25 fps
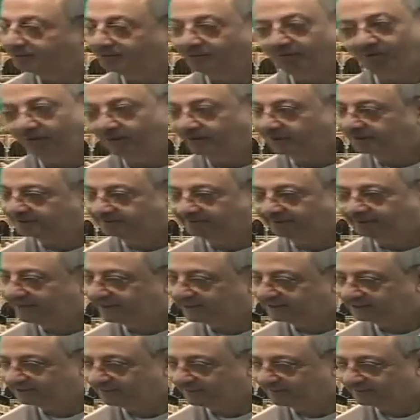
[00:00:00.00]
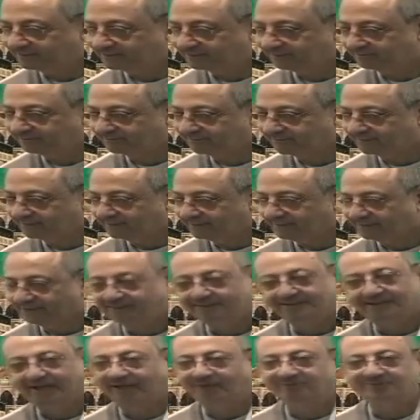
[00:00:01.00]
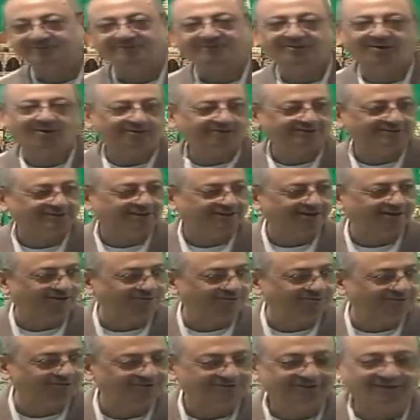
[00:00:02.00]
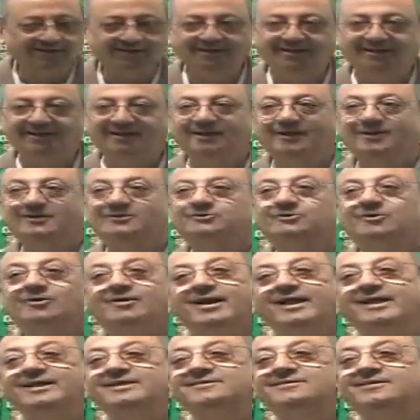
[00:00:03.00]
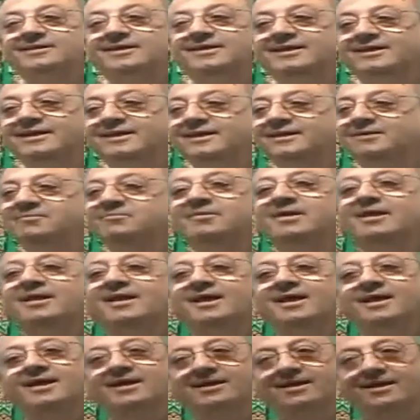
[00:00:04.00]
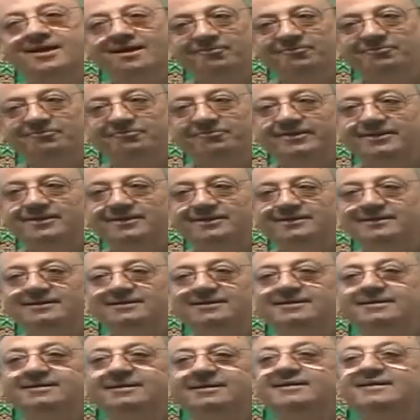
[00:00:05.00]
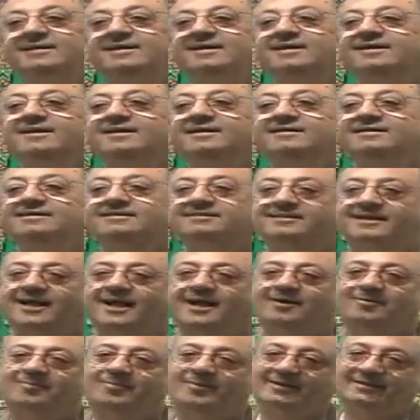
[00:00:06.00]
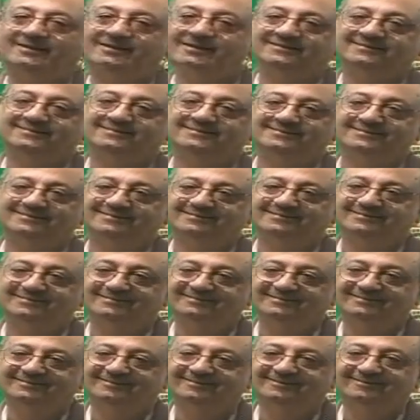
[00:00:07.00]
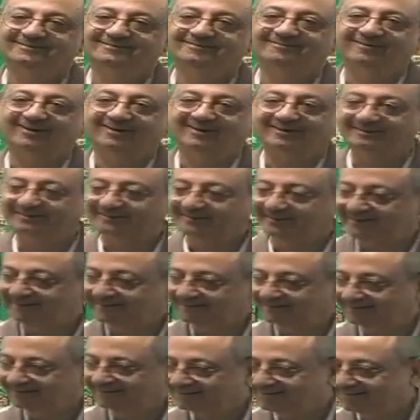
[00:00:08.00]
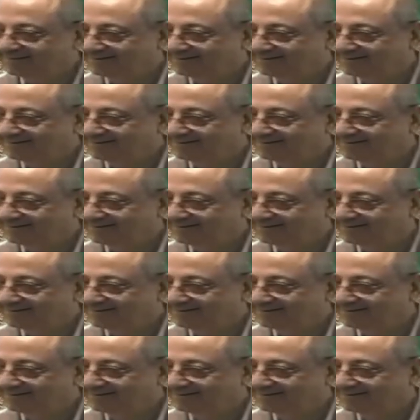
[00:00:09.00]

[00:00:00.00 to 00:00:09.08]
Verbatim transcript: Gold is very expensive, thousand dollars an ounce. Huh? So laitali mil'a kaffin zahaban. What is it?